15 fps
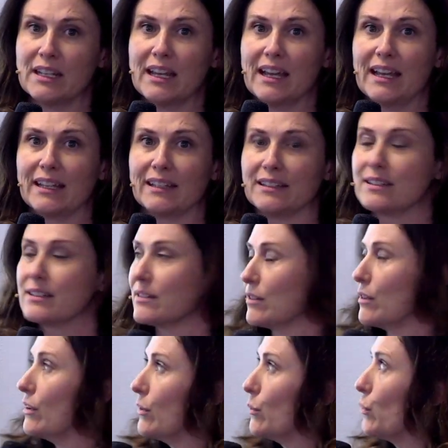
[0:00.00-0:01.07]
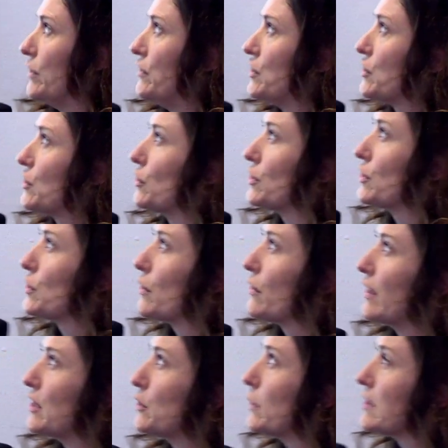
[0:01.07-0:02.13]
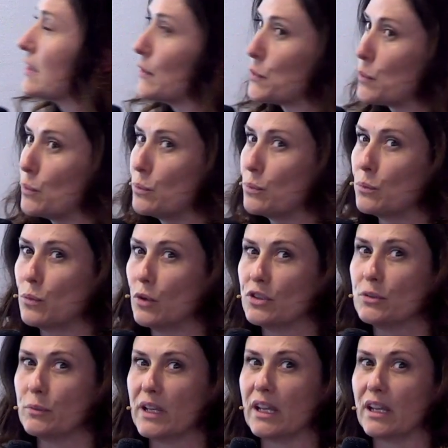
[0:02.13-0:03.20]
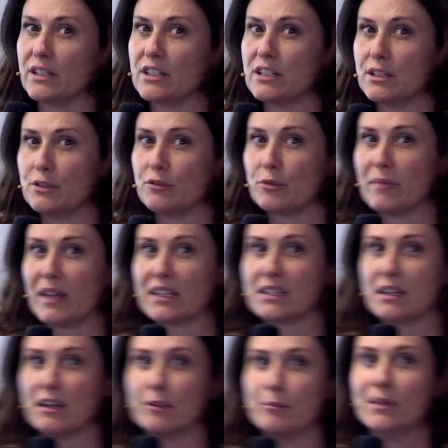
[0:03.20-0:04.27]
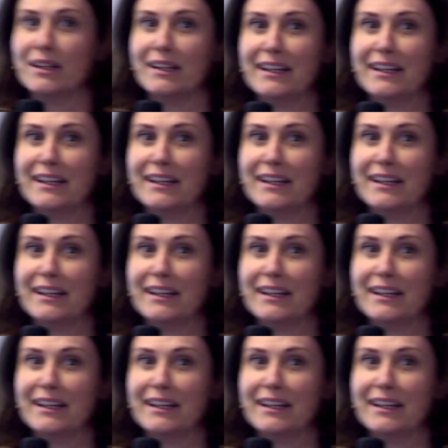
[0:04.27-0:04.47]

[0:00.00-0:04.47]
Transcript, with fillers: And we've just got to sort of think to ourselves, what are we going to do from that time?